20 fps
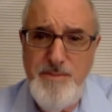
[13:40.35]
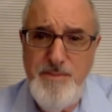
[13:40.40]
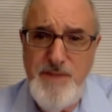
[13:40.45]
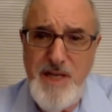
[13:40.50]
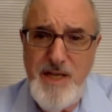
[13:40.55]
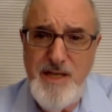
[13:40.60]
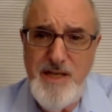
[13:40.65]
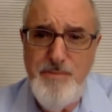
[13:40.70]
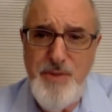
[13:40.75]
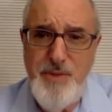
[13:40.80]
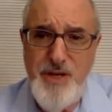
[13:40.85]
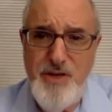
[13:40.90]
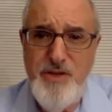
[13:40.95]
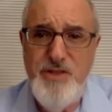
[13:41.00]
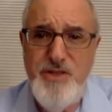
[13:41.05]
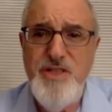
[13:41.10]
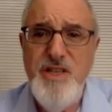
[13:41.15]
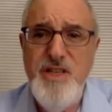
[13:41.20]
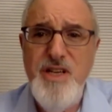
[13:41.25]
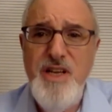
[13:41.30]
uh,
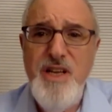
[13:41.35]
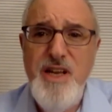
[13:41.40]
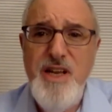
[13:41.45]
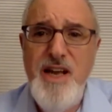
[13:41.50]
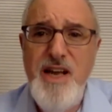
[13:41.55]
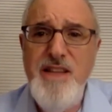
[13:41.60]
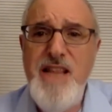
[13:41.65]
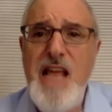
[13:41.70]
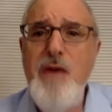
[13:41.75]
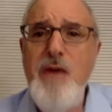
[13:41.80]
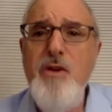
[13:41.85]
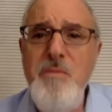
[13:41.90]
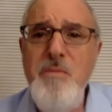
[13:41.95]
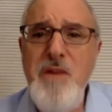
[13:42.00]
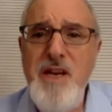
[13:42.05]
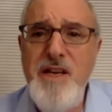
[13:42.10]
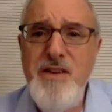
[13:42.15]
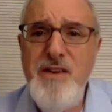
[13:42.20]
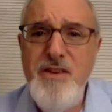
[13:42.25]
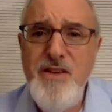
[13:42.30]
piers and they would
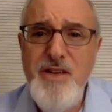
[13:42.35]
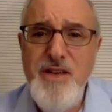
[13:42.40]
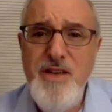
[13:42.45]
meet